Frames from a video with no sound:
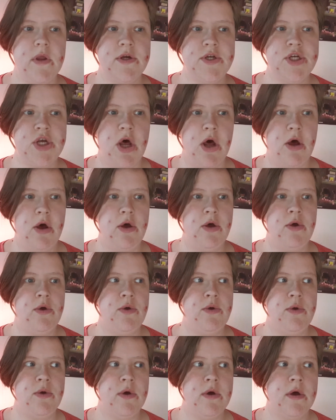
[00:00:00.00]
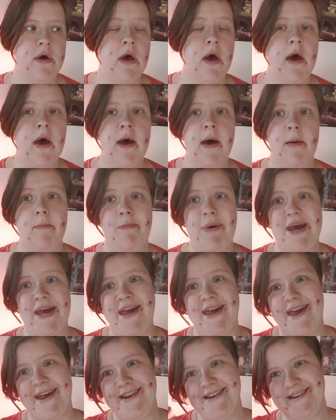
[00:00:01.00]
So back
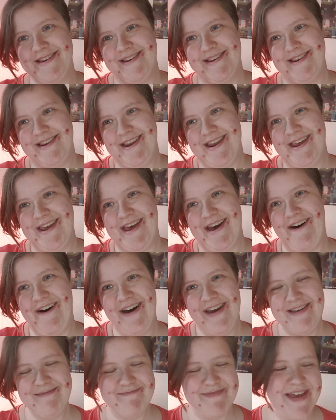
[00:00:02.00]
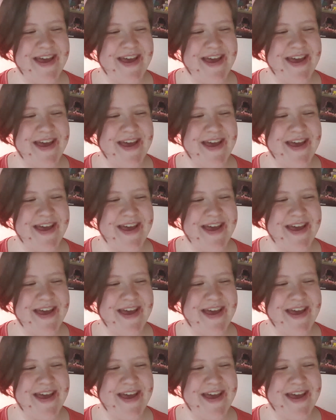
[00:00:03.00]
again. Hi.